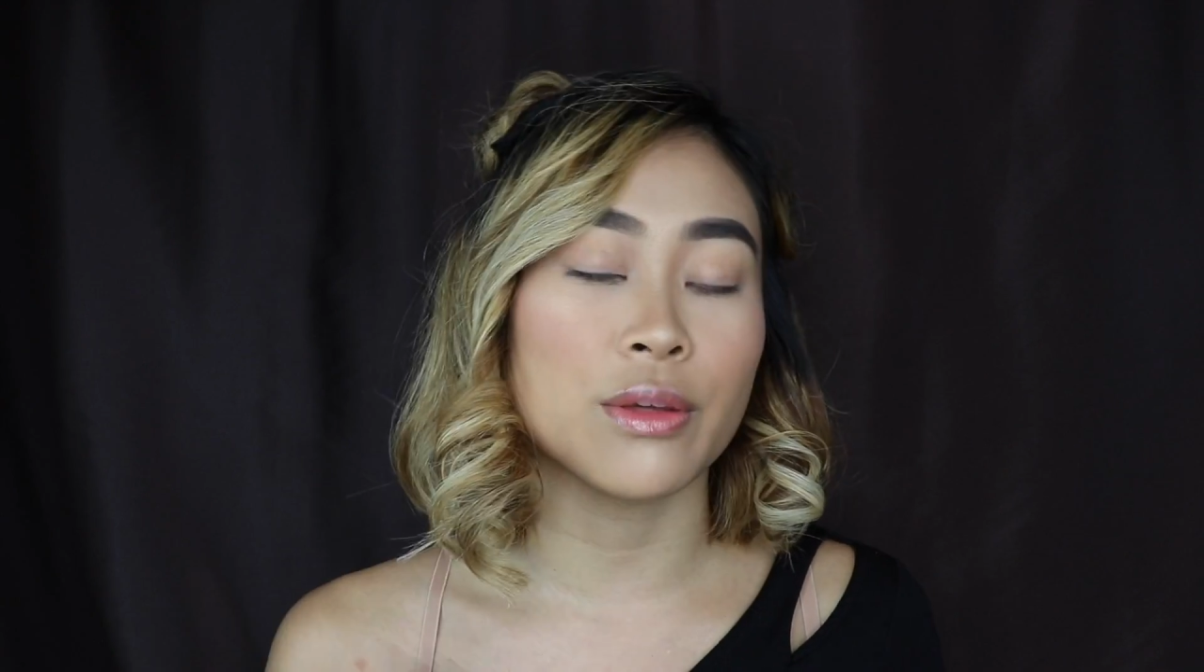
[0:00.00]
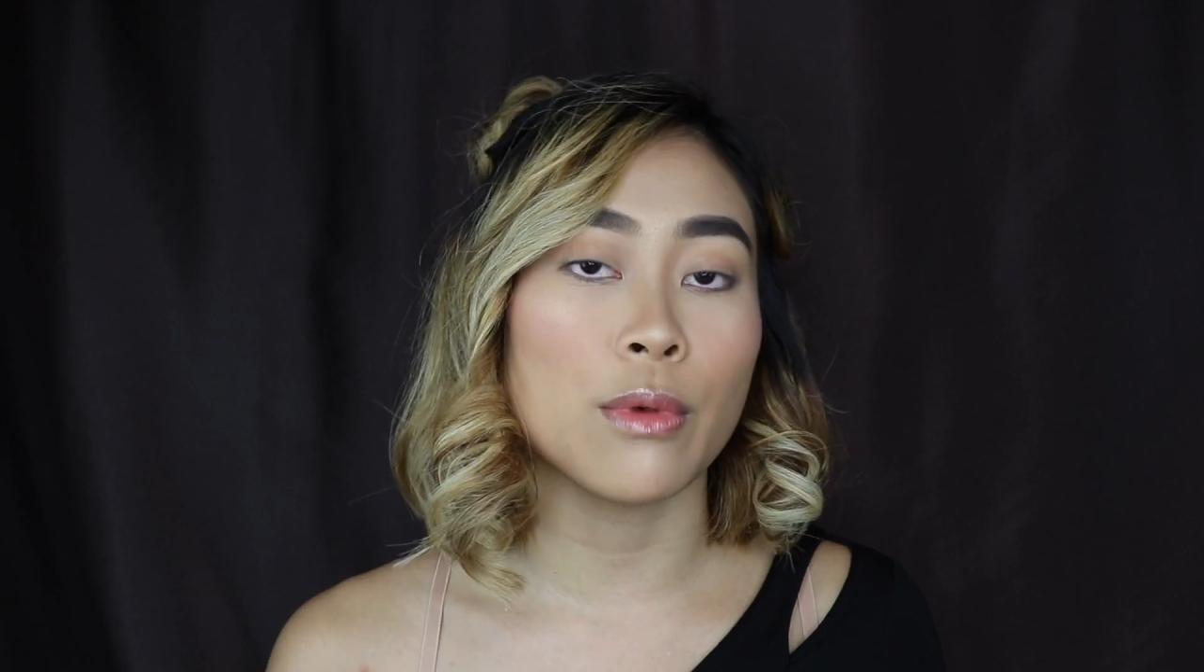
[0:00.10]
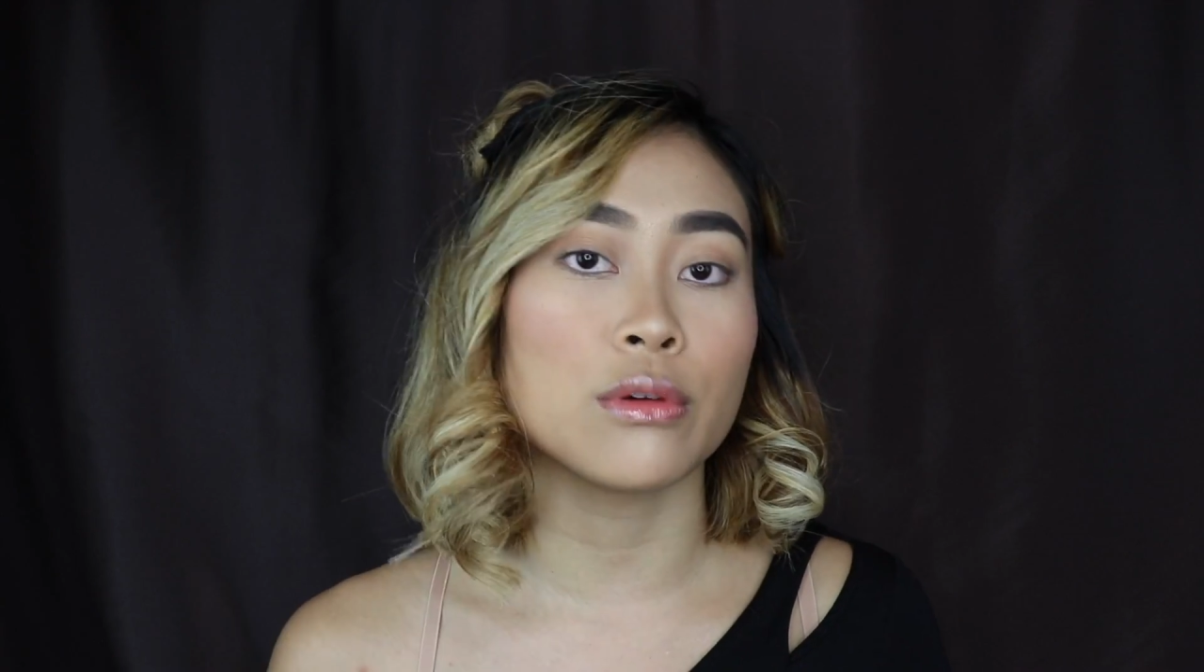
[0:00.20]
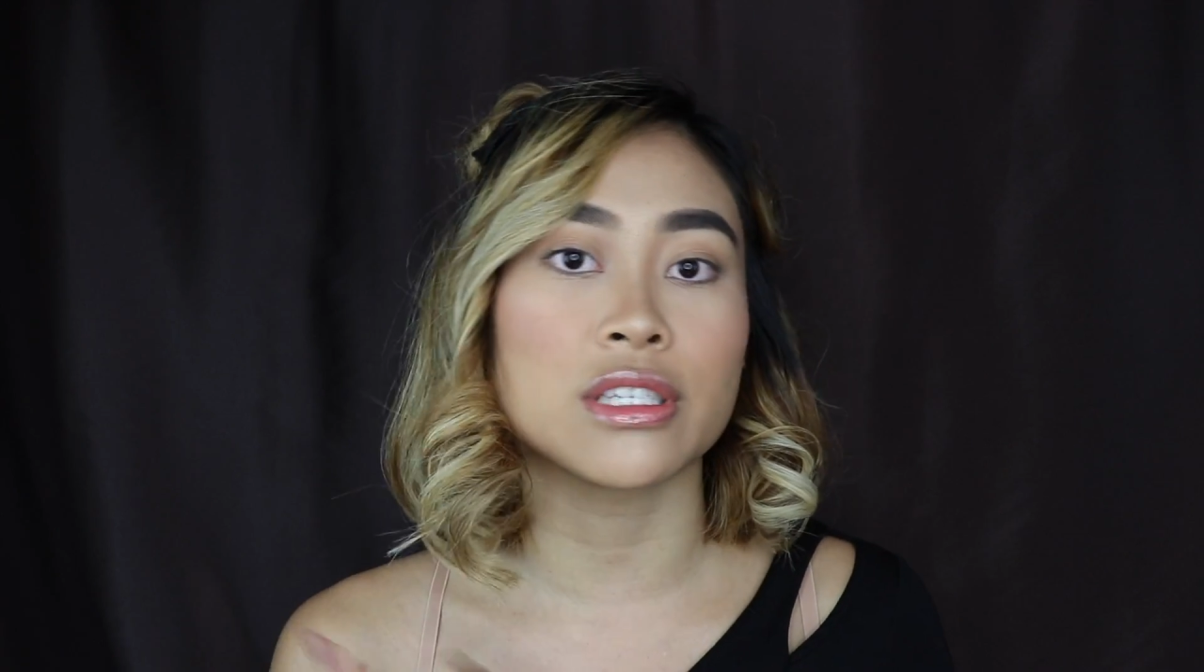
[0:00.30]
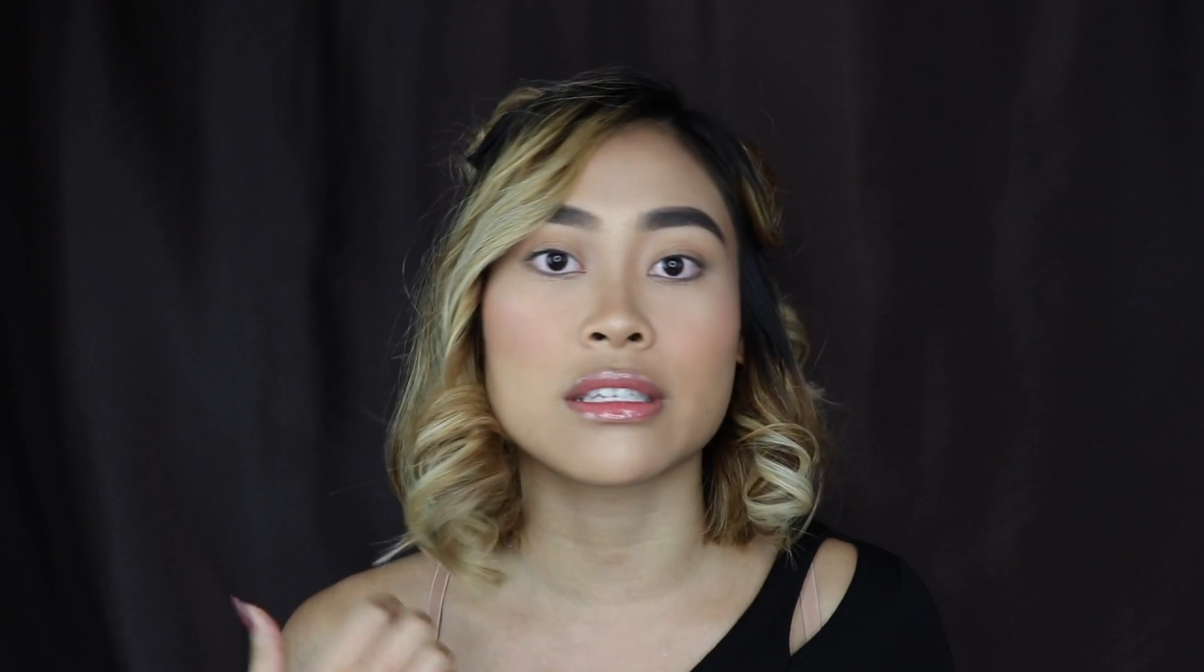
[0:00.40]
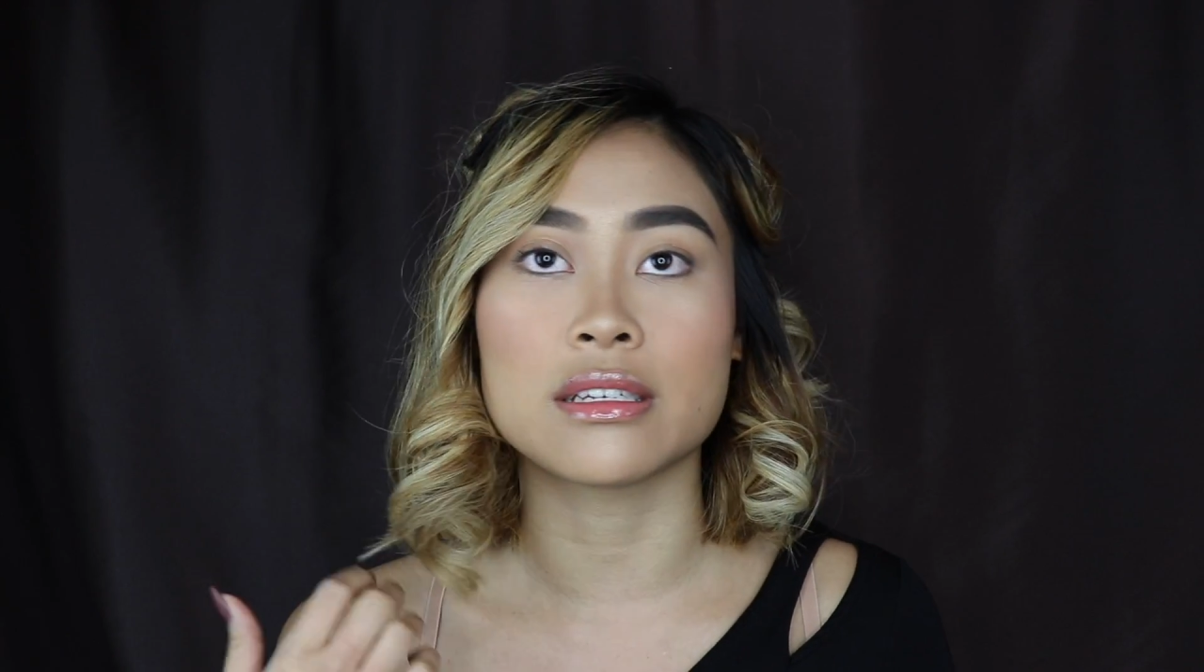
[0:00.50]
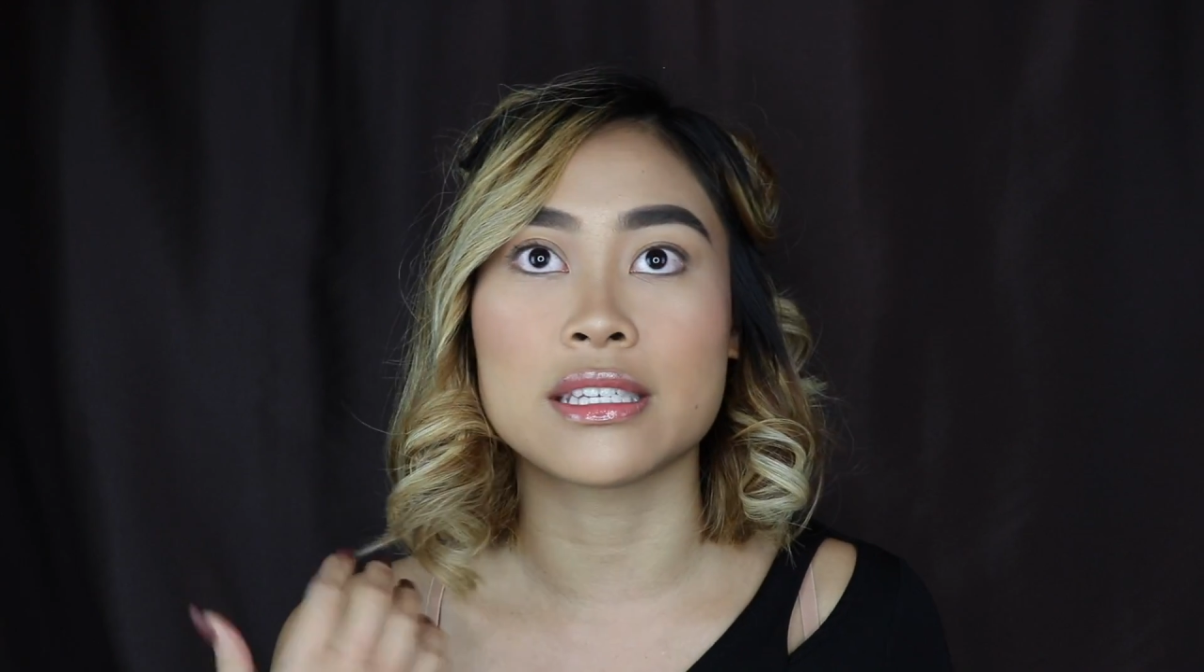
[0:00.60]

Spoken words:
the most